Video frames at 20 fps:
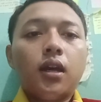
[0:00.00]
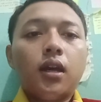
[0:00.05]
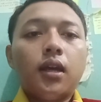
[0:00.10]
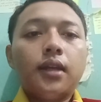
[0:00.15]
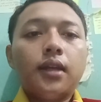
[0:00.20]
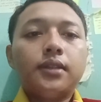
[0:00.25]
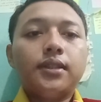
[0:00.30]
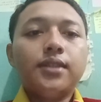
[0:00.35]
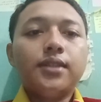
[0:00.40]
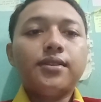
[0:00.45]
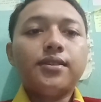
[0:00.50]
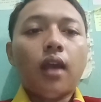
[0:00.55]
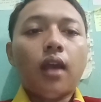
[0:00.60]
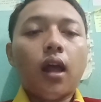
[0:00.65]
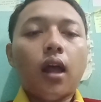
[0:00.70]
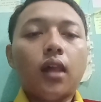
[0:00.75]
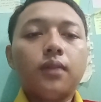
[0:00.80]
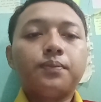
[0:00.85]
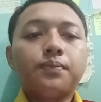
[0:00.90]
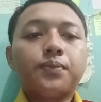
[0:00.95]
This
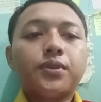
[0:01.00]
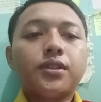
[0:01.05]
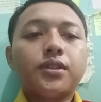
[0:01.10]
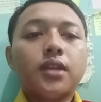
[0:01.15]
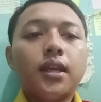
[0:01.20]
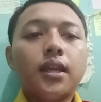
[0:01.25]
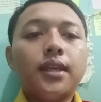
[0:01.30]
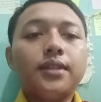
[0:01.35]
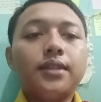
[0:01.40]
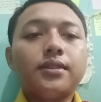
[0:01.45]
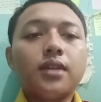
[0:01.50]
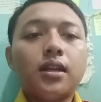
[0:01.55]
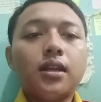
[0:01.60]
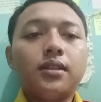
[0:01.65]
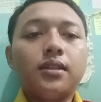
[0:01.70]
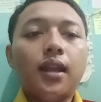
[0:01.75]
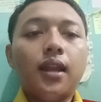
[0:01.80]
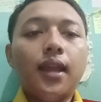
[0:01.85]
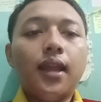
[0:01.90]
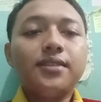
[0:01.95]
helps is
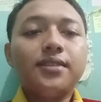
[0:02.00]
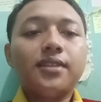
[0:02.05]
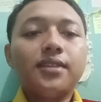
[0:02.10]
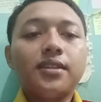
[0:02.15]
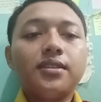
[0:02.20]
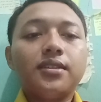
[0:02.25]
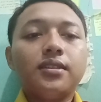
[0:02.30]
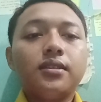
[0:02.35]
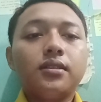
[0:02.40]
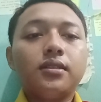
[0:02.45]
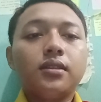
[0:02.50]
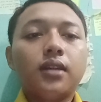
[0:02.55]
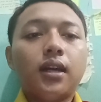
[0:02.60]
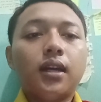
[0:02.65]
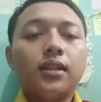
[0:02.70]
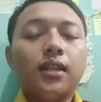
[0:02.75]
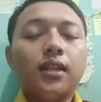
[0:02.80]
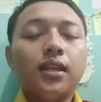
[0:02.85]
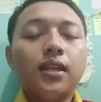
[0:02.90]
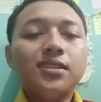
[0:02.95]
analyzing
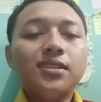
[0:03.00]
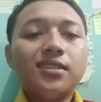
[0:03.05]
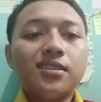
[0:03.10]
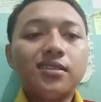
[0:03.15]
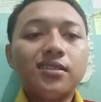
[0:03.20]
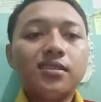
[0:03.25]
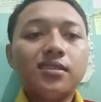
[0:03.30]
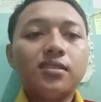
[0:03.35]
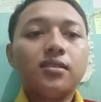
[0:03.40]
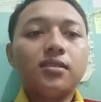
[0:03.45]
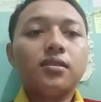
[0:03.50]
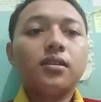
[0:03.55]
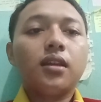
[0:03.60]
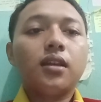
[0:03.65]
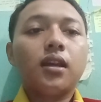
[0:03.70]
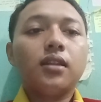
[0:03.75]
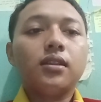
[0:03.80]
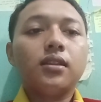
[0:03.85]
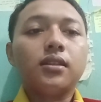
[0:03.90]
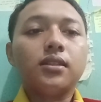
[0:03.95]

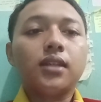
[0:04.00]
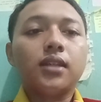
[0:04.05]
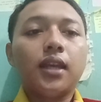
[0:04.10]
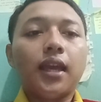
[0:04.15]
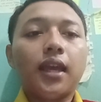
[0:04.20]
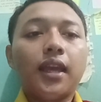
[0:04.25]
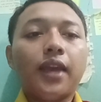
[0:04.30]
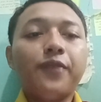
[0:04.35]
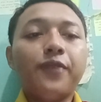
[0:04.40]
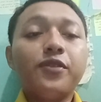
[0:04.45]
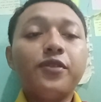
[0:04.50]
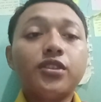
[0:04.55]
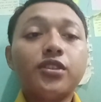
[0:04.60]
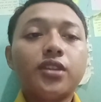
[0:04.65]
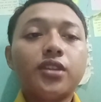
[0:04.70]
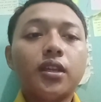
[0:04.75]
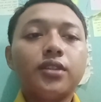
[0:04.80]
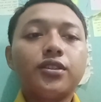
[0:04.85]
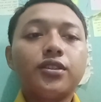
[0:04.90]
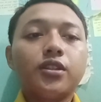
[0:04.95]
the
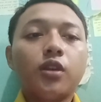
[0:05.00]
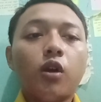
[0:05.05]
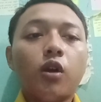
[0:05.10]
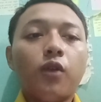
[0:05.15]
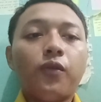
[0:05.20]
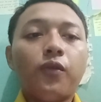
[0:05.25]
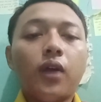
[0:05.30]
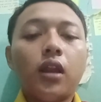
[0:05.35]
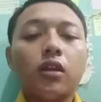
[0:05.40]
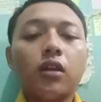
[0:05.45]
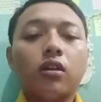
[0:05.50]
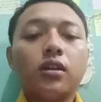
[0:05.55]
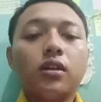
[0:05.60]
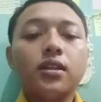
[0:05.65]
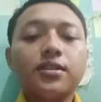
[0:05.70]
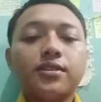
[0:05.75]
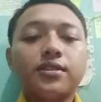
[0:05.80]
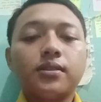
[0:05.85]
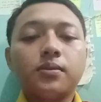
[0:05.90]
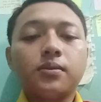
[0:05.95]
efficiency of
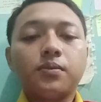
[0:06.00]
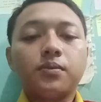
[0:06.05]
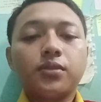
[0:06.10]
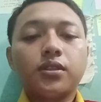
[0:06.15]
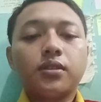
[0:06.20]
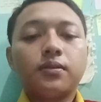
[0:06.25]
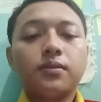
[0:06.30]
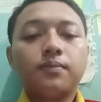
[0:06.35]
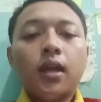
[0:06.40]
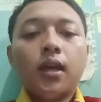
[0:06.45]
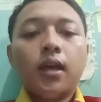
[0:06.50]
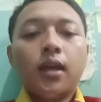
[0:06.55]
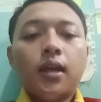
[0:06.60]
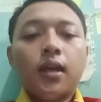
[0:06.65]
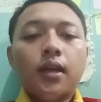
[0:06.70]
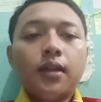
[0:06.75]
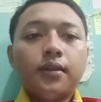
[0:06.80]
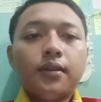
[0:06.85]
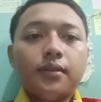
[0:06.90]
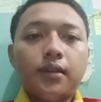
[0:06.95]
algorithms.
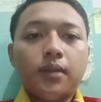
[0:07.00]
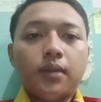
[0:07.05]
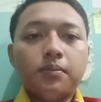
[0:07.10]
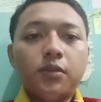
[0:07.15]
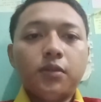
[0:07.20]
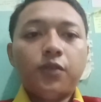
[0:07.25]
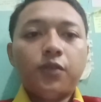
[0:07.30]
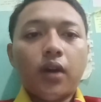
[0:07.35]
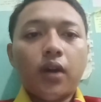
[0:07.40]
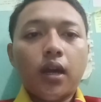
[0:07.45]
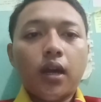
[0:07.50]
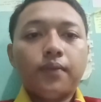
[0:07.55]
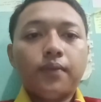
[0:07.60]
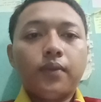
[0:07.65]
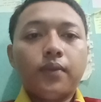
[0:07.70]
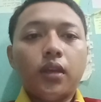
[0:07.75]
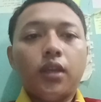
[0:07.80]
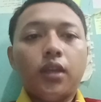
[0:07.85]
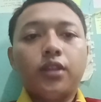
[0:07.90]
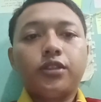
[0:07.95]
Number 5
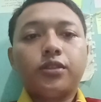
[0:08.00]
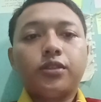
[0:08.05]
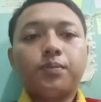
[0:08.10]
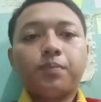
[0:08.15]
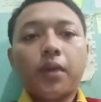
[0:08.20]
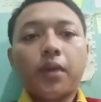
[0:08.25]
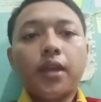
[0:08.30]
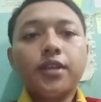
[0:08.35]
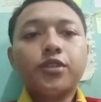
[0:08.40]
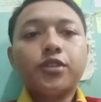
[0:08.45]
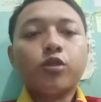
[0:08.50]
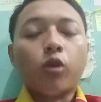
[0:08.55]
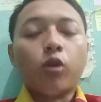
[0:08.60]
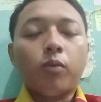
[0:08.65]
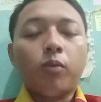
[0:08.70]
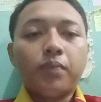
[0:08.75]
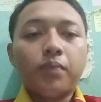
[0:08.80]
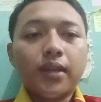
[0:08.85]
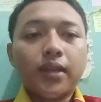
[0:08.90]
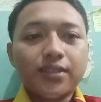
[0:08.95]
is space
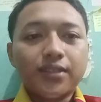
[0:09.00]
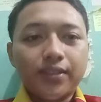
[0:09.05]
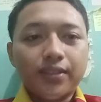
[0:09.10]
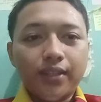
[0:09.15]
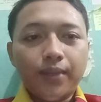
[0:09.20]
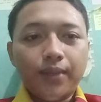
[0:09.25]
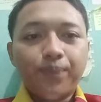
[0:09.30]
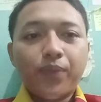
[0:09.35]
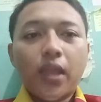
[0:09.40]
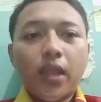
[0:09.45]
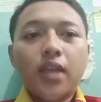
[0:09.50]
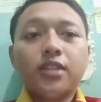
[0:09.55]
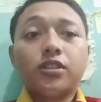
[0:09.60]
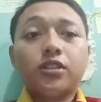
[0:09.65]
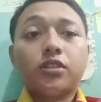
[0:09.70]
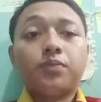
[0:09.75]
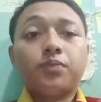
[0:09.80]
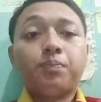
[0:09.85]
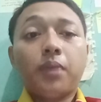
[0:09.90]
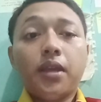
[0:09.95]
complexity.
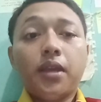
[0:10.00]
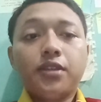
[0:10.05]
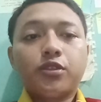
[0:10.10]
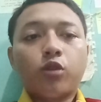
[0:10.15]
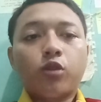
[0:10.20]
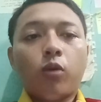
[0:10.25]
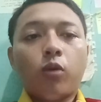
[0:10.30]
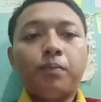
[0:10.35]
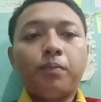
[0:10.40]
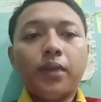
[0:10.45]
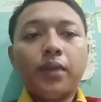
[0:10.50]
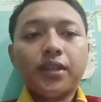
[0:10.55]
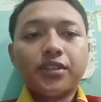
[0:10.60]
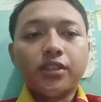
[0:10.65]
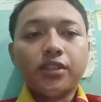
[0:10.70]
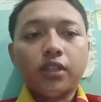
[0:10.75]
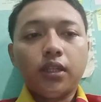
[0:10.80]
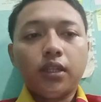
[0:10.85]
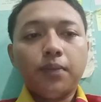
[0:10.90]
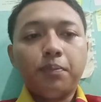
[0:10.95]
Space
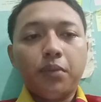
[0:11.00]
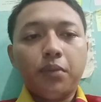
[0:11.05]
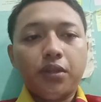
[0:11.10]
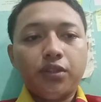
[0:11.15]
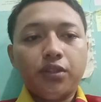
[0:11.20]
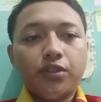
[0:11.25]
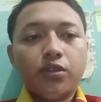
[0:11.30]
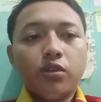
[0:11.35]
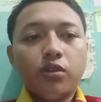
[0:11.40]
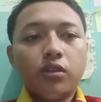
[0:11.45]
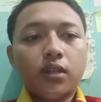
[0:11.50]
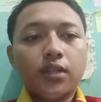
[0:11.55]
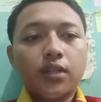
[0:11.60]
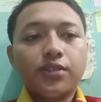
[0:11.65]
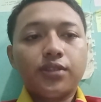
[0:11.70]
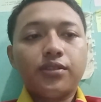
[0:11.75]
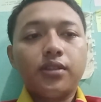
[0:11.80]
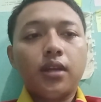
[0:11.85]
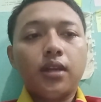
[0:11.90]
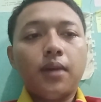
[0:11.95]
complexity measures
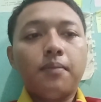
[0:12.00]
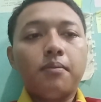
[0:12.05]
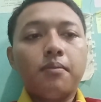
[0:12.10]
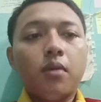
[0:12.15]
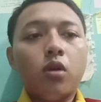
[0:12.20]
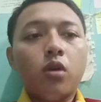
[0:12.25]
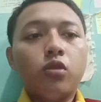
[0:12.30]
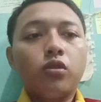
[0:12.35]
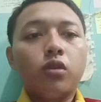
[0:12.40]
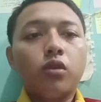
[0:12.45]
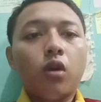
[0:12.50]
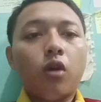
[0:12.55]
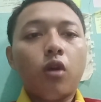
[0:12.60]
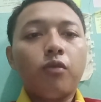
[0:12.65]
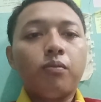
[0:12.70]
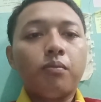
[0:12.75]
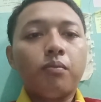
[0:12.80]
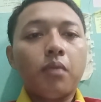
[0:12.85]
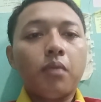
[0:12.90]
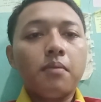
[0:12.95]
the amount of
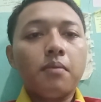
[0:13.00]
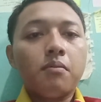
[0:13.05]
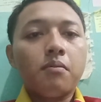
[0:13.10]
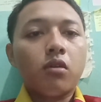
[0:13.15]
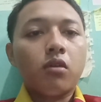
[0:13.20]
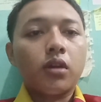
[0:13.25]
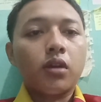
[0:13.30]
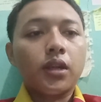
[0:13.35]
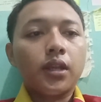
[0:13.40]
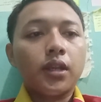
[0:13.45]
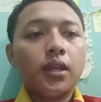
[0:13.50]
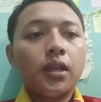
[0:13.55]
memory